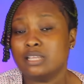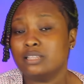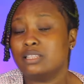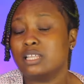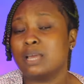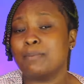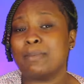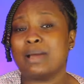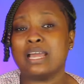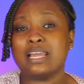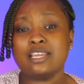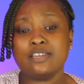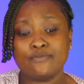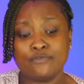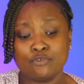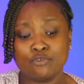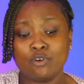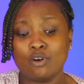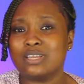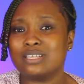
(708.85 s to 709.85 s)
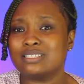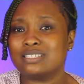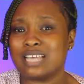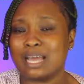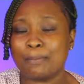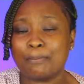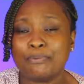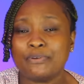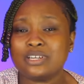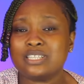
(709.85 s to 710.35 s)
They might even
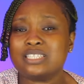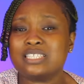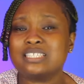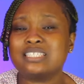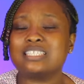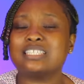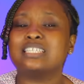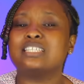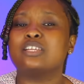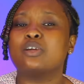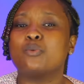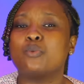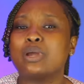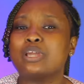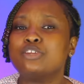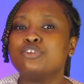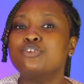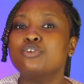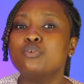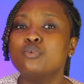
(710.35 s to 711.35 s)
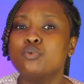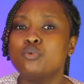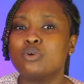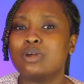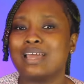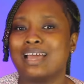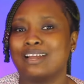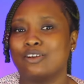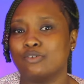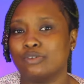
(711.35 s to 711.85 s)
interpret it in a way you
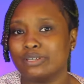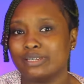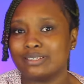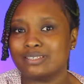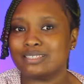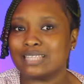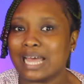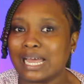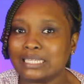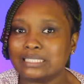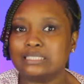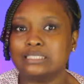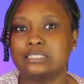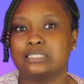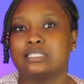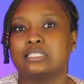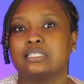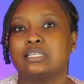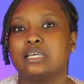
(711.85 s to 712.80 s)
can understand it.